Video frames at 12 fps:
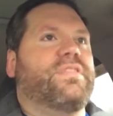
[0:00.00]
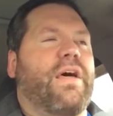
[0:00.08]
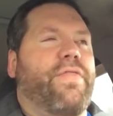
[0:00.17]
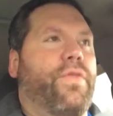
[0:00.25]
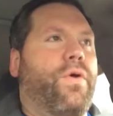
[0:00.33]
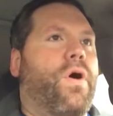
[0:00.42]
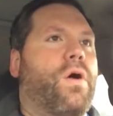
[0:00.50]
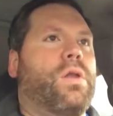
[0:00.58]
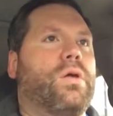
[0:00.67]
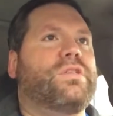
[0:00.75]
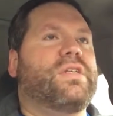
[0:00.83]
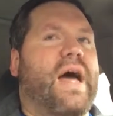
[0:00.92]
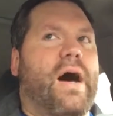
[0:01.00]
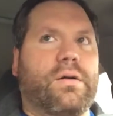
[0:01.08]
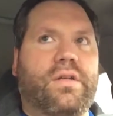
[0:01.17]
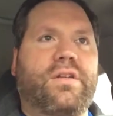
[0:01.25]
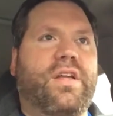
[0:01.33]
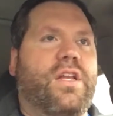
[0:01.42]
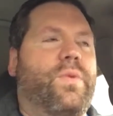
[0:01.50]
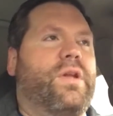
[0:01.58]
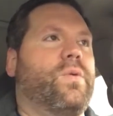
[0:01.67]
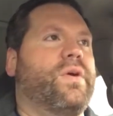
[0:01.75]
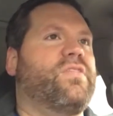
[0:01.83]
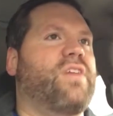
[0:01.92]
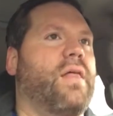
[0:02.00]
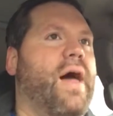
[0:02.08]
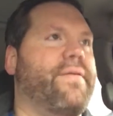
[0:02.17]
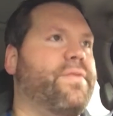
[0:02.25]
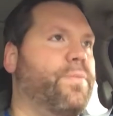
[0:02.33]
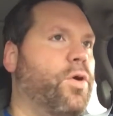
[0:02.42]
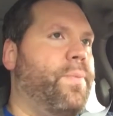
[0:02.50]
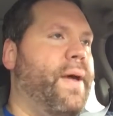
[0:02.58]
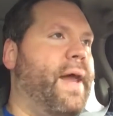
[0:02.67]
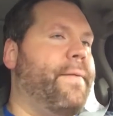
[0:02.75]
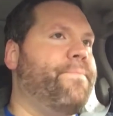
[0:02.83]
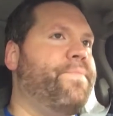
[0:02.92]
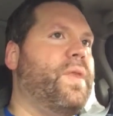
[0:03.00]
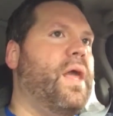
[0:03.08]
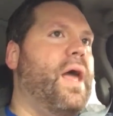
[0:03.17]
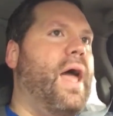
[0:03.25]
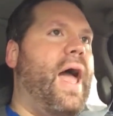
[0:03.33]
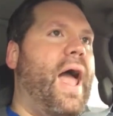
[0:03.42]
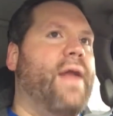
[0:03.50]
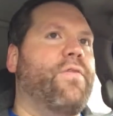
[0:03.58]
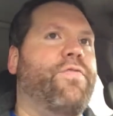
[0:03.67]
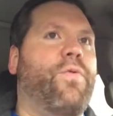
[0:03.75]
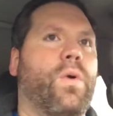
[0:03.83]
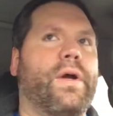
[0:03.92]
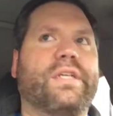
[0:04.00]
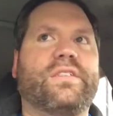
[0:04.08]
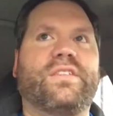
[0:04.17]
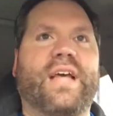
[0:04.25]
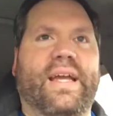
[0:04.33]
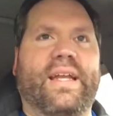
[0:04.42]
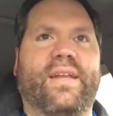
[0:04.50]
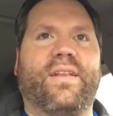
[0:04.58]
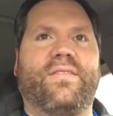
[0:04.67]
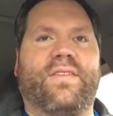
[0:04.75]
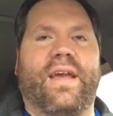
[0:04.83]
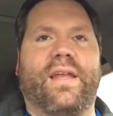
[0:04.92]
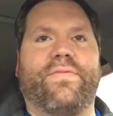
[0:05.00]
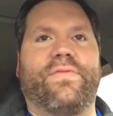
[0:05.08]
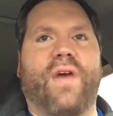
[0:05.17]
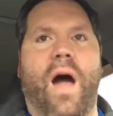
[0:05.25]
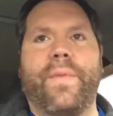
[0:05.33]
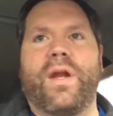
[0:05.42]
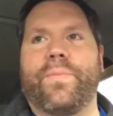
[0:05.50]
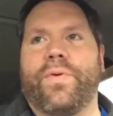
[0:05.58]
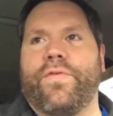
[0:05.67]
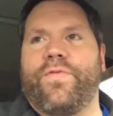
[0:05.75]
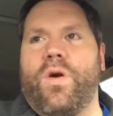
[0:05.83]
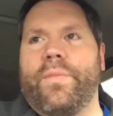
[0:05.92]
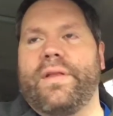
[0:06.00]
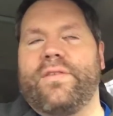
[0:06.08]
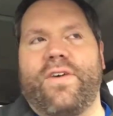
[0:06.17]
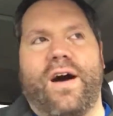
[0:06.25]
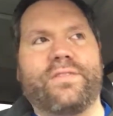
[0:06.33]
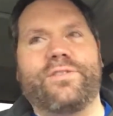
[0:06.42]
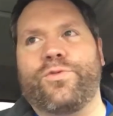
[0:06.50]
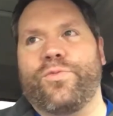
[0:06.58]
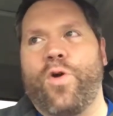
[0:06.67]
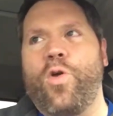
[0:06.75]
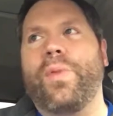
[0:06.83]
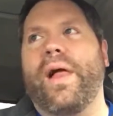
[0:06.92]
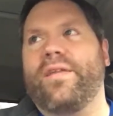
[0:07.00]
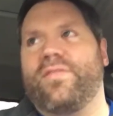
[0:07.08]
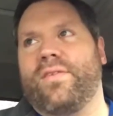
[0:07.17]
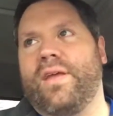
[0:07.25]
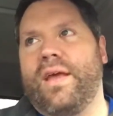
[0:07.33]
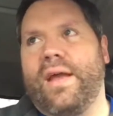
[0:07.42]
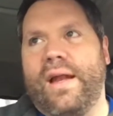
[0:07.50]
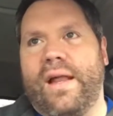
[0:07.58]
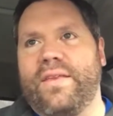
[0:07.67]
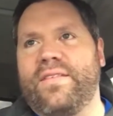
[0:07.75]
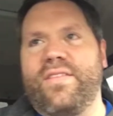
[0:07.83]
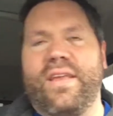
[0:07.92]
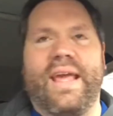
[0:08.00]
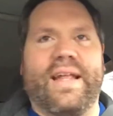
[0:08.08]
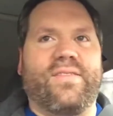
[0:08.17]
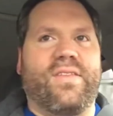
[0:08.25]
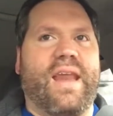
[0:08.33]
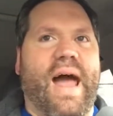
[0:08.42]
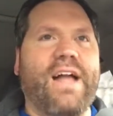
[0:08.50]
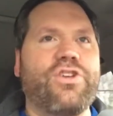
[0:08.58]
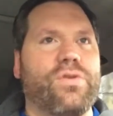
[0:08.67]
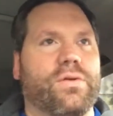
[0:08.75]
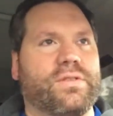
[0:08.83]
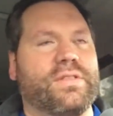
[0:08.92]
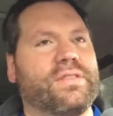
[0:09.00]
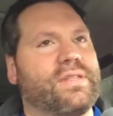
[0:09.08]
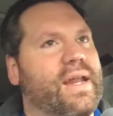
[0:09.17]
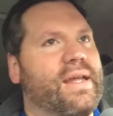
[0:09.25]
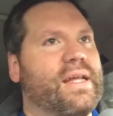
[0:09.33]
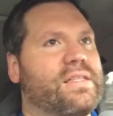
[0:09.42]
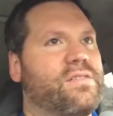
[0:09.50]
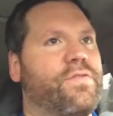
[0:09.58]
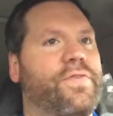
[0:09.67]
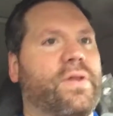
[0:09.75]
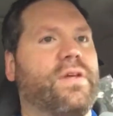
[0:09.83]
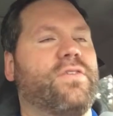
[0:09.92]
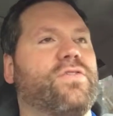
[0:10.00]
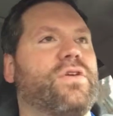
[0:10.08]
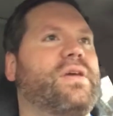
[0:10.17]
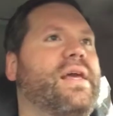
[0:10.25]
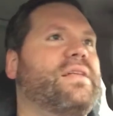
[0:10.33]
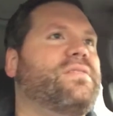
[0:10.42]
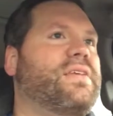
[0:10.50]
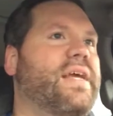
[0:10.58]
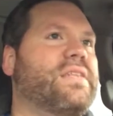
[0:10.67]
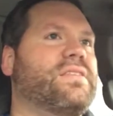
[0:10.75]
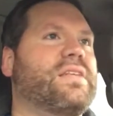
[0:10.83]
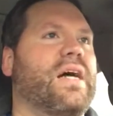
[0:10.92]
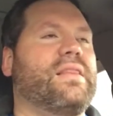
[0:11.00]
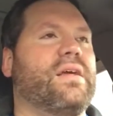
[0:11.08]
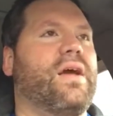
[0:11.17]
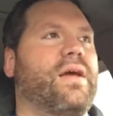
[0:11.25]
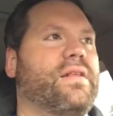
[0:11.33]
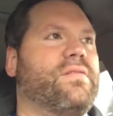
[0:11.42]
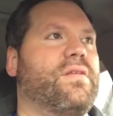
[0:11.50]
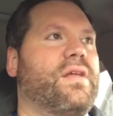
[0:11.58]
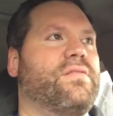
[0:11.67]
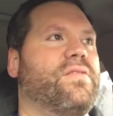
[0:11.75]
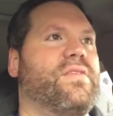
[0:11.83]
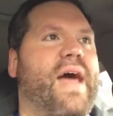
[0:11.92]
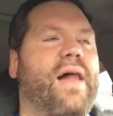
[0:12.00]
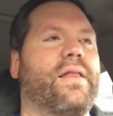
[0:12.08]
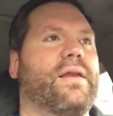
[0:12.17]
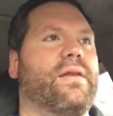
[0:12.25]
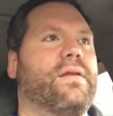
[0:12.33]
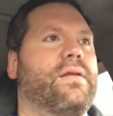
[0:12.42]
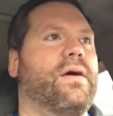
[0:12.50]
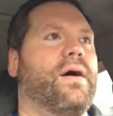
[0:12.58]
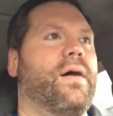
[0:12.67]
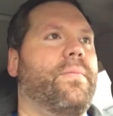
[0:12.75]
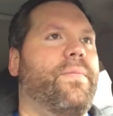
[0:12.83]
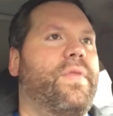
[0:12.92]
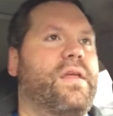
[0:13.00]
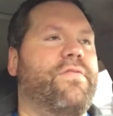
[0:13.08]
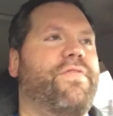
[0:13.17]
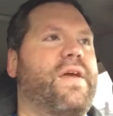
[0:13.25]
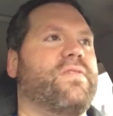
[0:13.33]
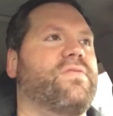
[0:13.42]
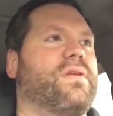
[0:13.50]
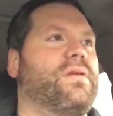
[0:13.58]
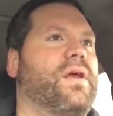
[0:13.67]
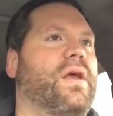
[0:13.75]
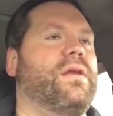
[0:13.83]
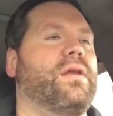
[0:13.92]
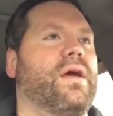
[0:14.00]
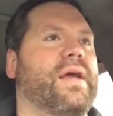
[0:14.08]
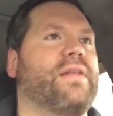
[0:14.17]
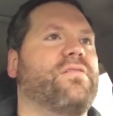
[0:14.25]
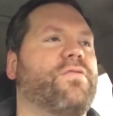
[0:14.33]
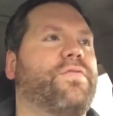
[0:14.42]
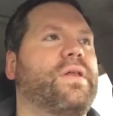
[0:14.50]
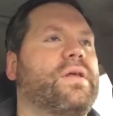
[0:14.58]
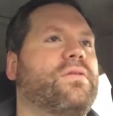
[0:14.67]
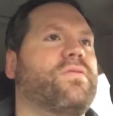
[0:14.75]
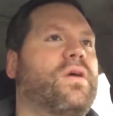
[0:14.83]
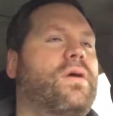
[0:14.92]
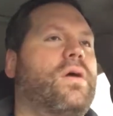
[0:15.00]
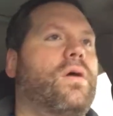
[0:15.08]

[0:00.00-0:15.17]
Seth Lugo closed it out, continuing to excel out of the bullpen. And for his second consecutive dominant performance, Hansel Robles. Now this is against the Nationals. This is not against the Phillies, so you can't say it's not it's the talent that he faced in against the Phillies.